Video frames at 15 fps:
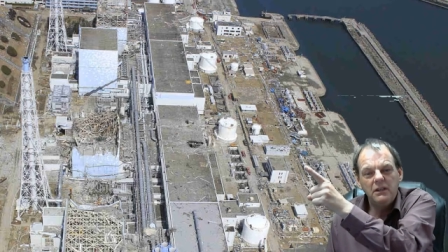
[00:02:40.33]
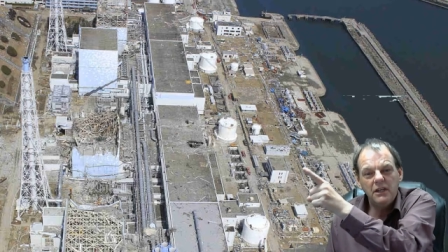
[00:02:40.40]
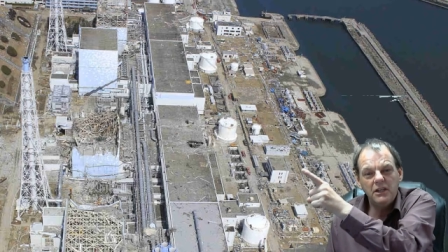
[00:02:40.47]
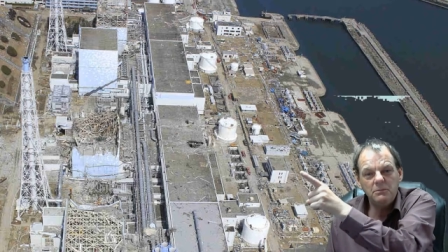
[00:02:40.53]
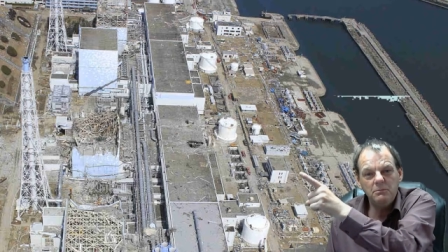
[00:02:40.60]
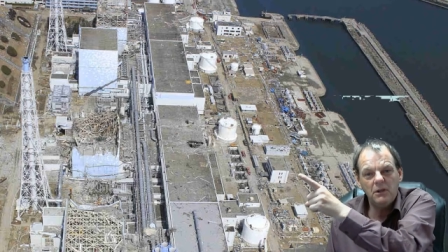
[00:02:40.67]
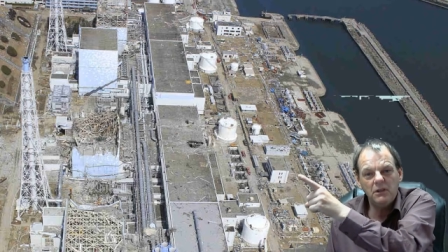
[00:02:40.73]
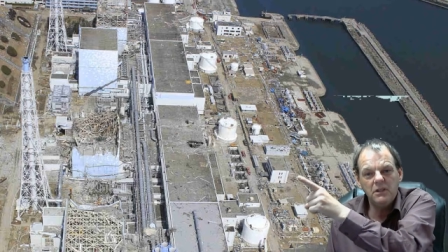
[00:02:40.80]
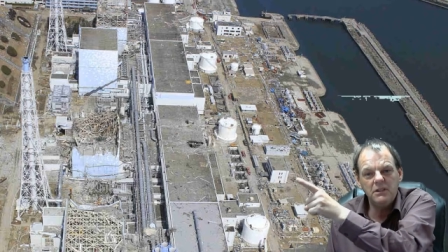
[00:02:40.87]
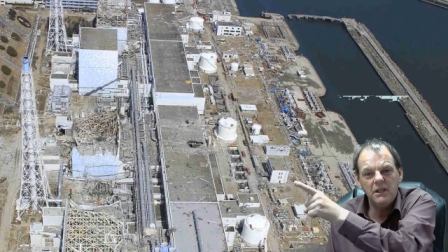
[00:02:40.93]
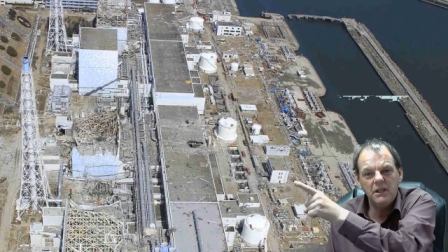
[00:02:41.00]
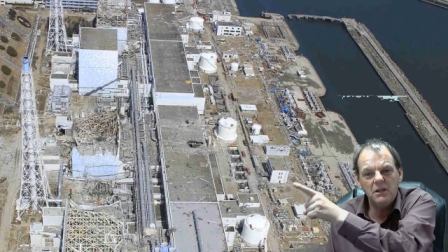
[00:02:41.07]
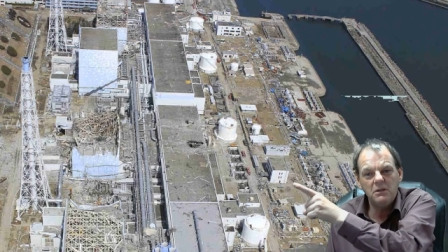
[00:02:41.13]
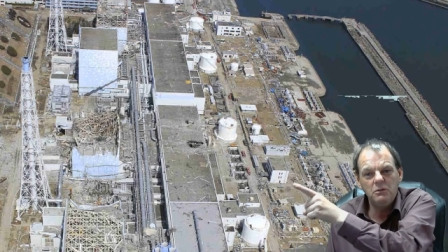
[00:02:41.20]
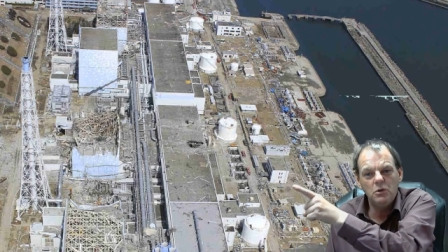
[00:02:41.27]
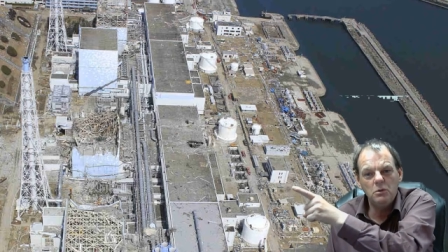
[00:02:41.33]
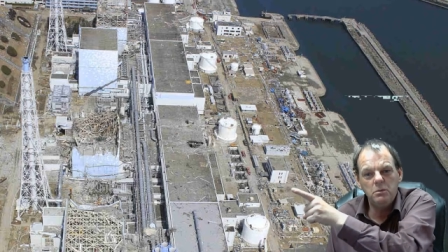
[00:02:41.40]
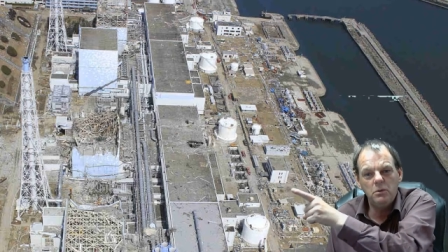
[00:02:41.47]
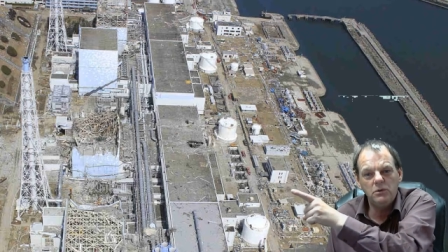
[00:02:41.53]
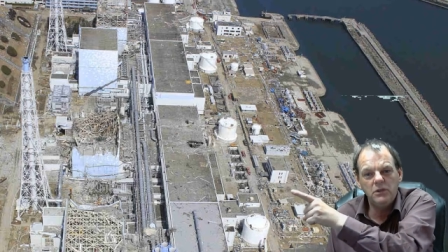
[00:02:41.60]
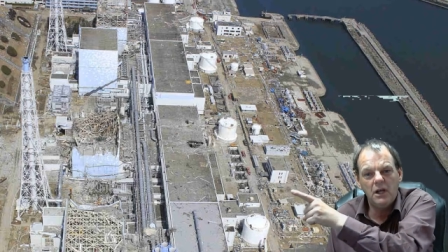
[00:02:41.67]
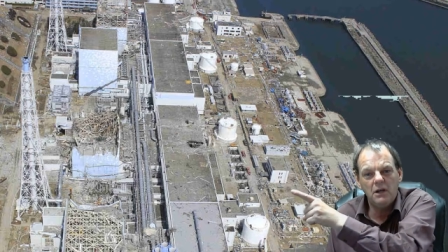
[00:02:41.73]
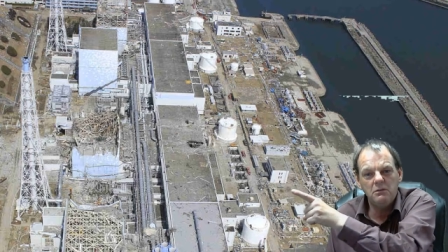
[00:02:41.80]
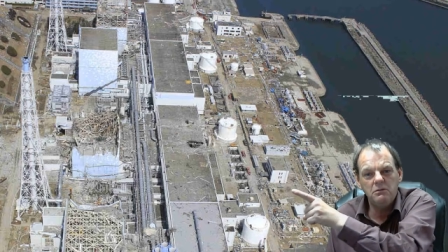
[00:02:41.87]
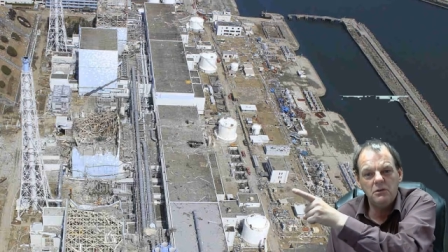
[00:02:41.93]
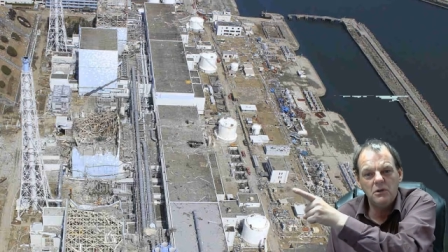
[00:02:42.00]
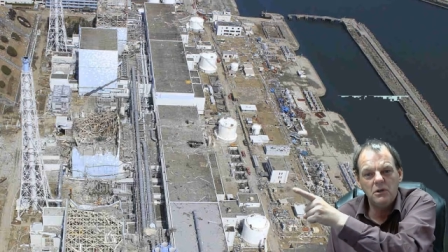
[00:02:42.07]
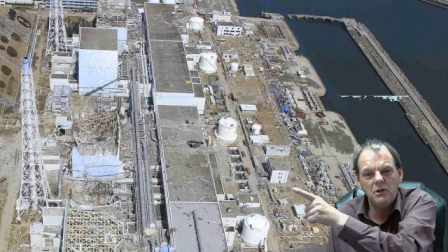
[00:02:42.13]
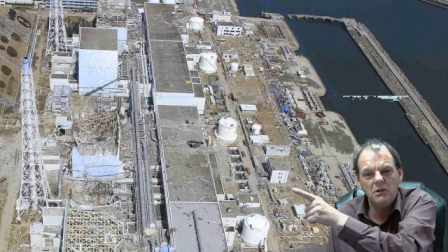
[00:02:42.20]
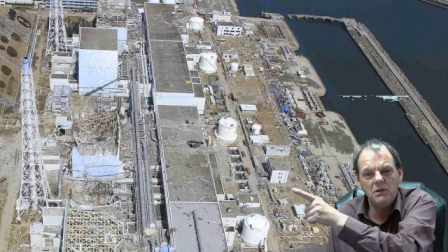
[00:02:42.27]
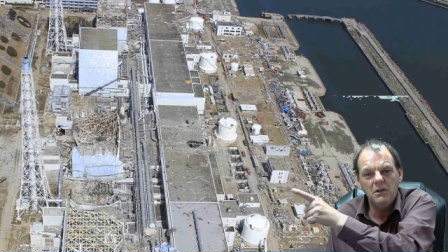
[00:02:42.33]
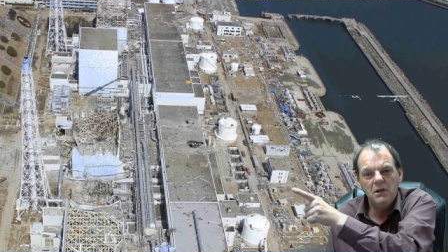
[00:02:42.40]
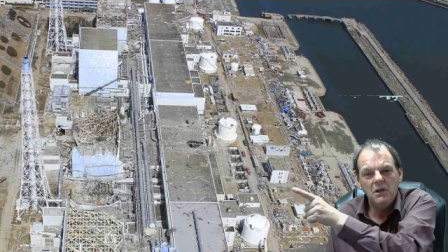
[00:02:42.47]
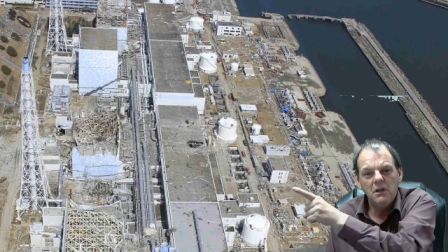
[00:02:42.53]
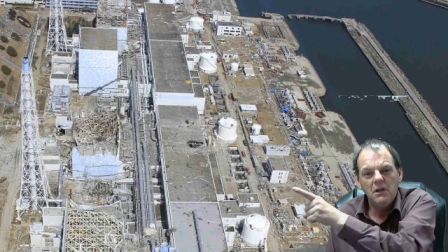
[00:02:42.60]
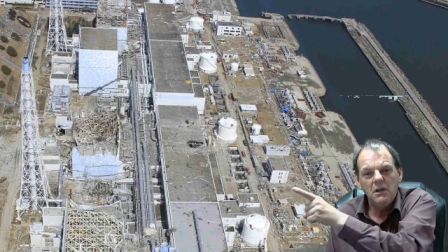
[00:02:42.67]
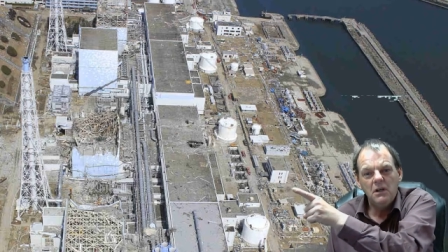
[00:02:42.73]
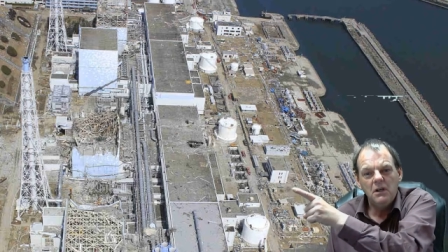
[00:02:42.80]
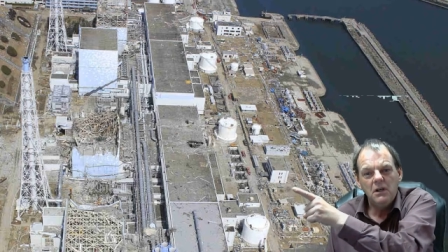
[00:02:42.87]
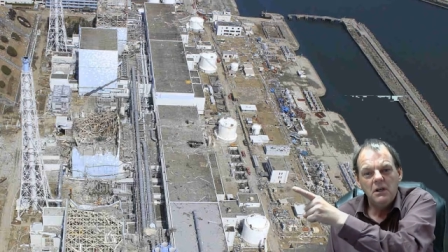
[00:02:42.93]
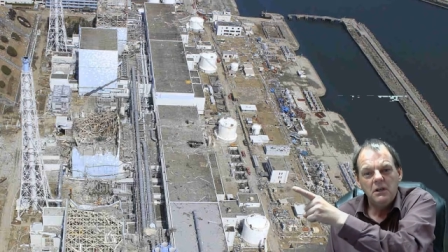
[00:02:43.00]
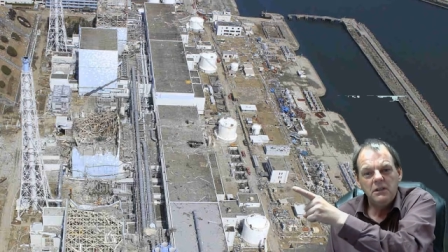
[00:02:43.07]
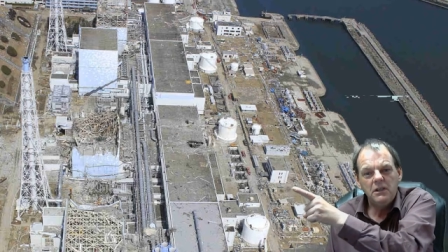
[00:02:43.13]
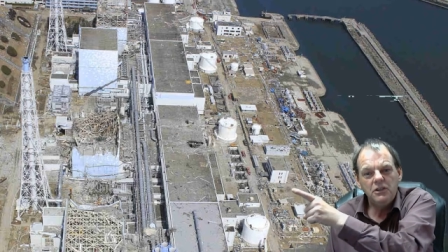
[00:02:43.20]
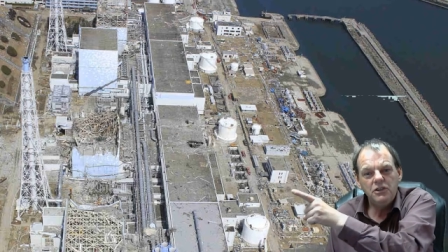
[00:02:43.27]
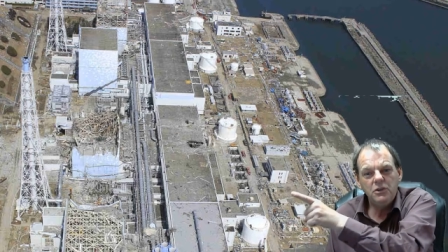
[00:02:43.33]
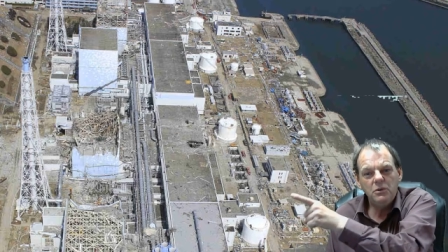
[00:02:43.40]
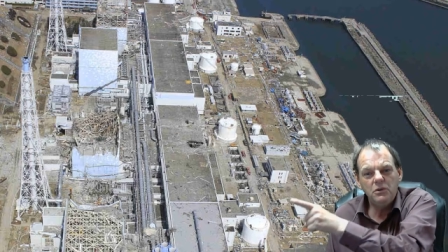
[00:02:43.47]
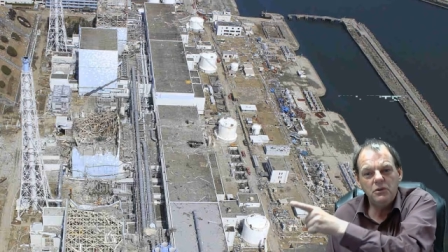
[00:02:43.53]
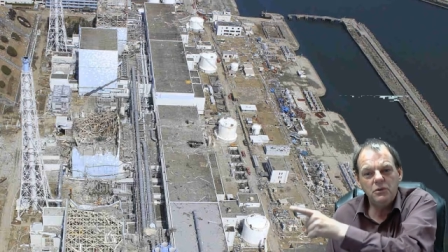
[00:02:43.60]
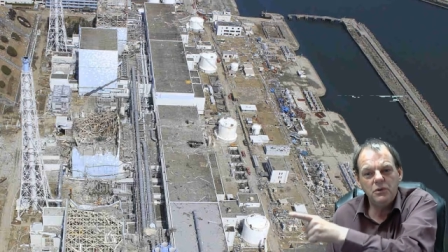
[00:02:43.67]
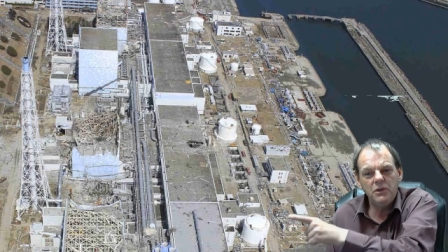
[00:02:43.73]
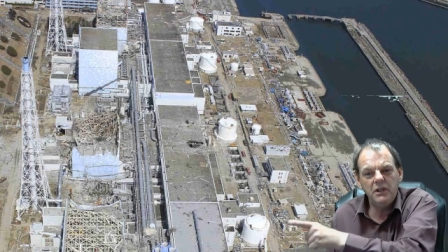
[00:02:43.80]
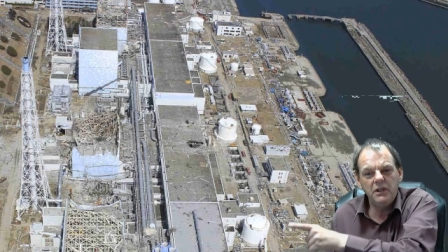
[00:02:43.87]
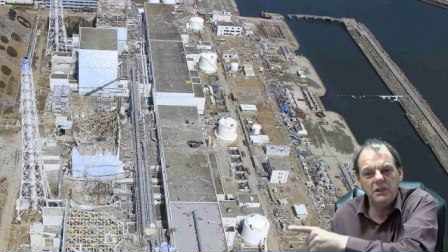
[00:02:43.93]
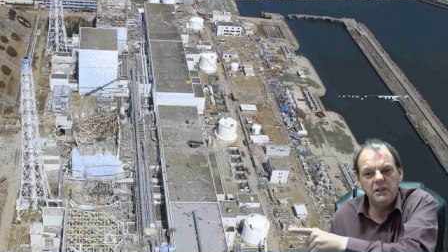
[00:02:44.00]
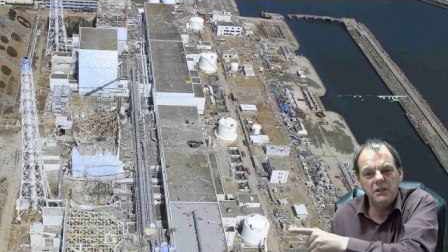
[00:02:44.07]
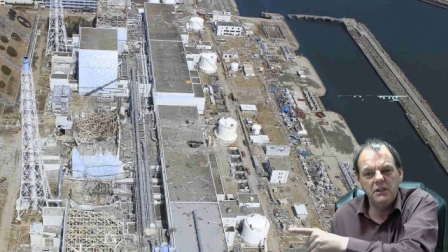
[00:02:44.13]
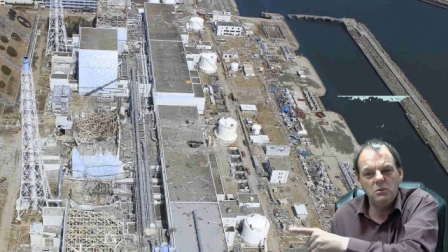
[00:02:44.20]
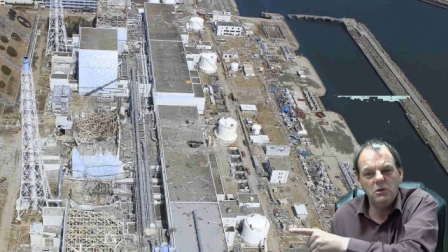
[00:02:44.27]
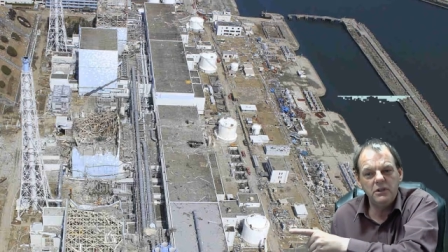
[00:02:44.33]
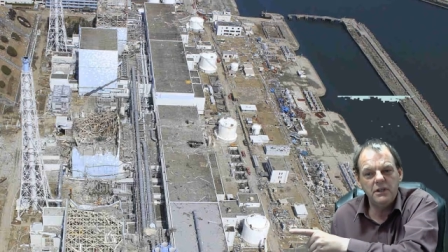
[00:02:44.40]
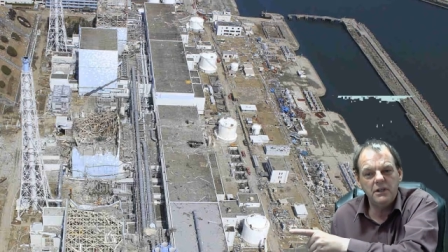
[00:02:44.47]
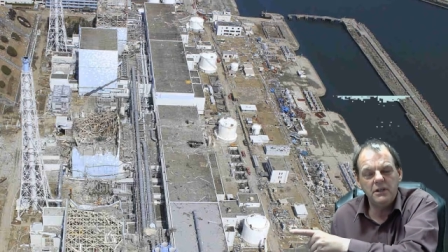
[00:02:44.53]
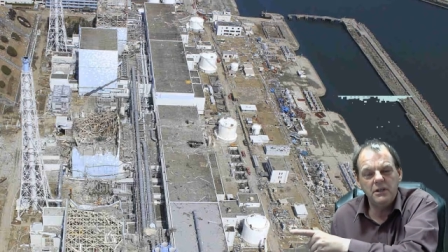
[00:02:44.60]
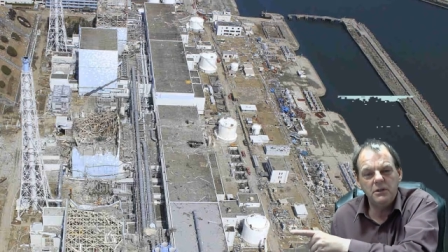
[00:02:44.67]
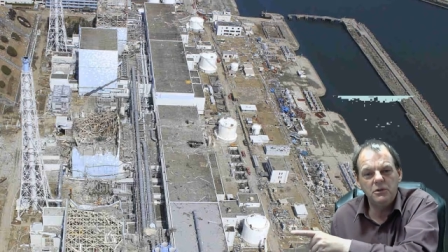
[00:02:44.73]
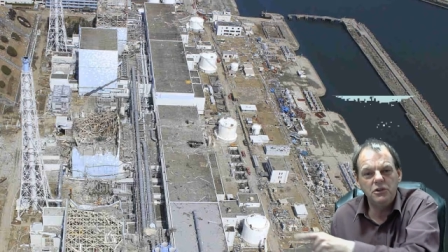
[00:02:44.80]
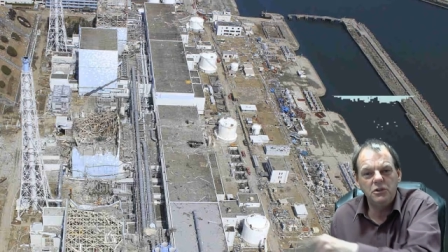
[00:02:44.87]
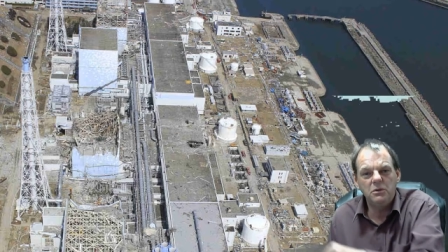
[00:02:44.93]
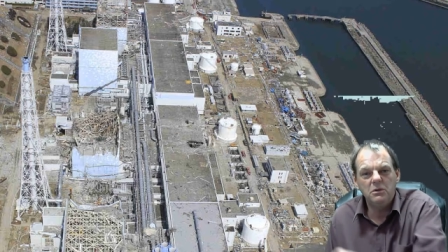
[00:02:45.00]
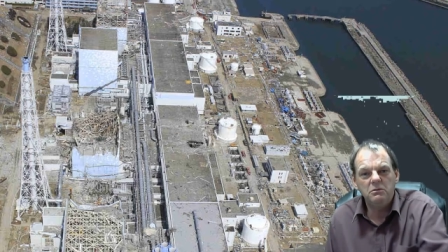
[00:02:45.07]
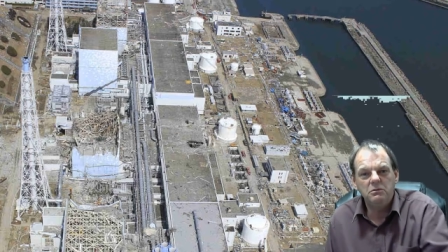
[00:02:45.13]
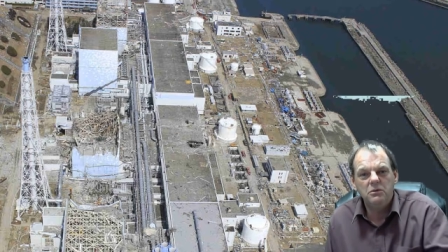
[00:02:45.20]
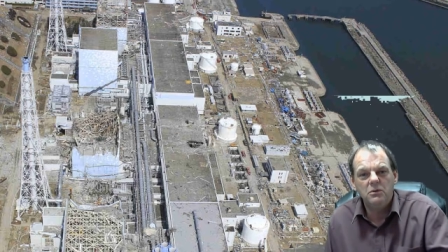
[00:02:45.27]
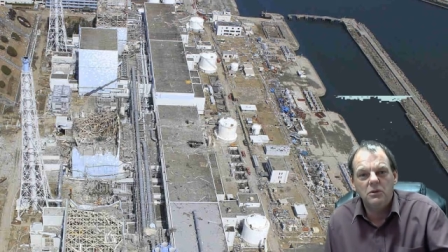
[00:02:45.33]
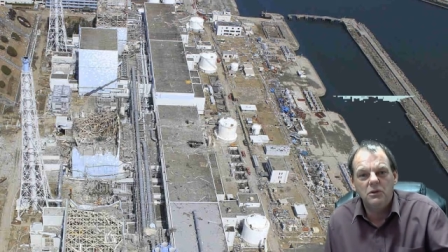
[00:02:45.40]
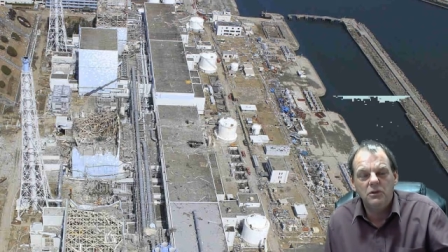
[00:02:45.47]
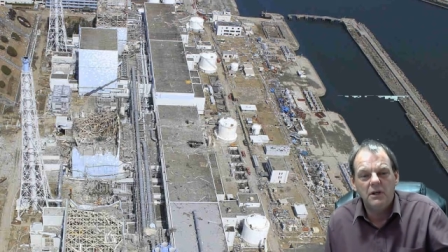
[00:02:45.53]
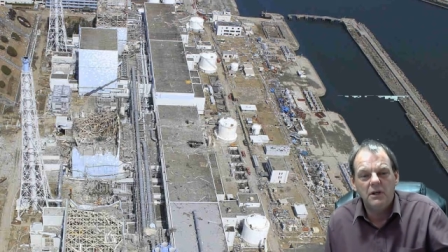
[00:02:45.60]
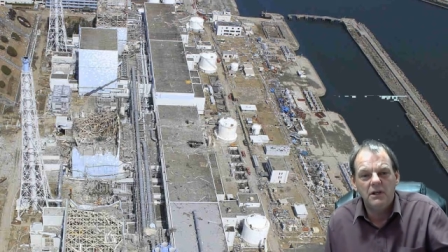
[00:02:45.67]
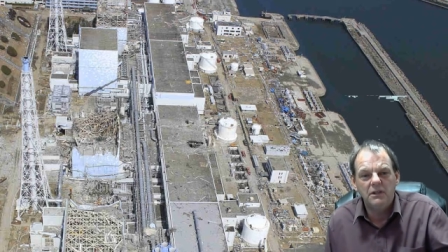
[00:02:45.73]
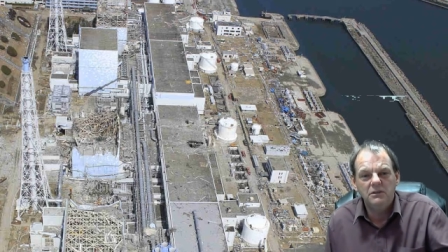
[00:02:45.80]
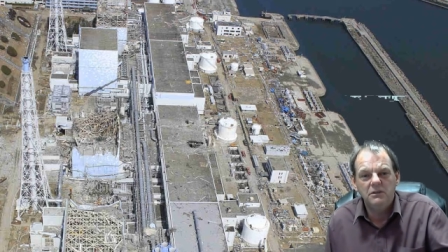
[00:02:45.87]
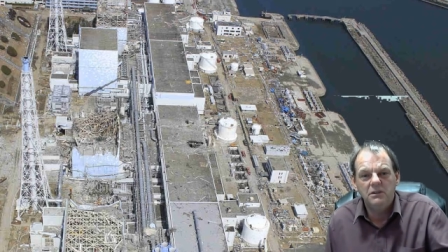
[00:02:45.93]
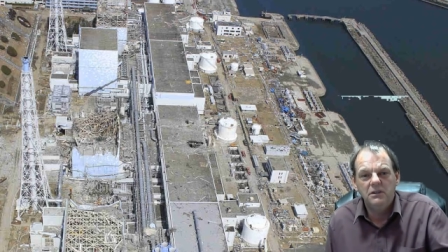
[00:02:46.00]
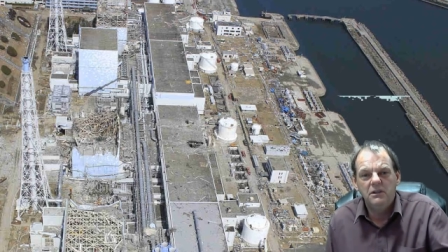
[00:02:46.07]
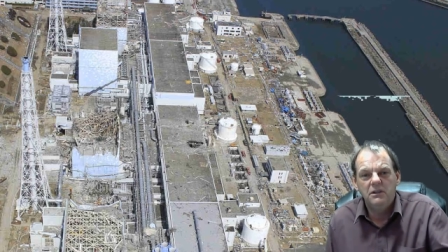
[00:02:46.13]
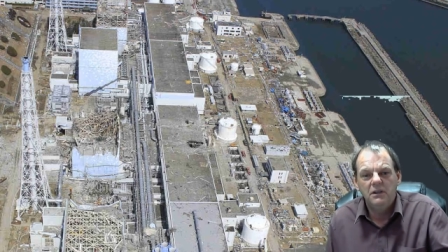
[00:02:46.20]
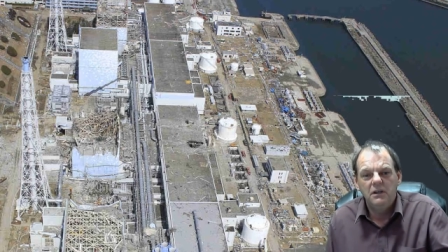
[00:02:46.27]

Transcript: that's melted down fuel pools caught fire then it's unit 3 and then the one down here is unit 4 across.